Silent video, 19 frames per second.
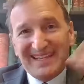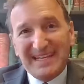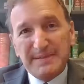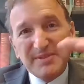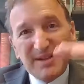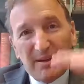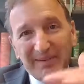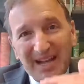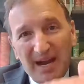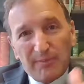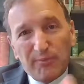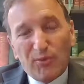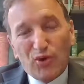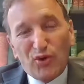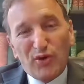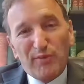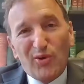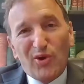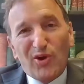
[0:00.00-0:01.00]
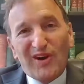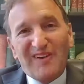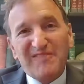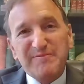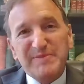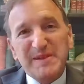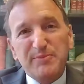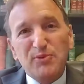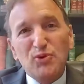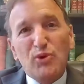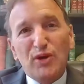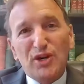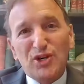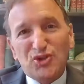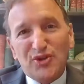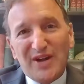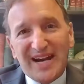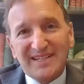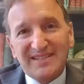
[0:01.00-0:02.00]
and they keep coming out more and more, of people who
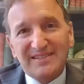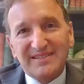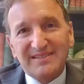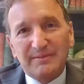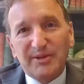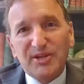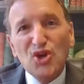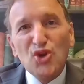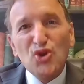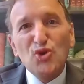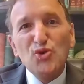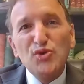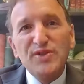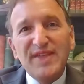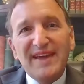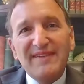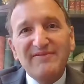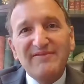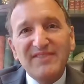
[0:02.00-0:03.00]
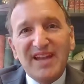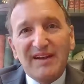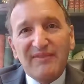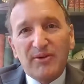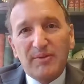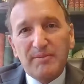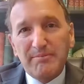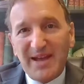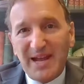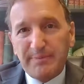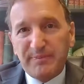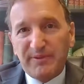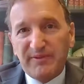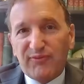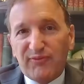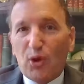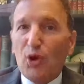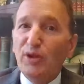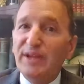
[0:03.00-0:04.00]
are attracted to someone who they've never
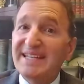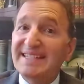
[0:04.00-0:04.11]
met before,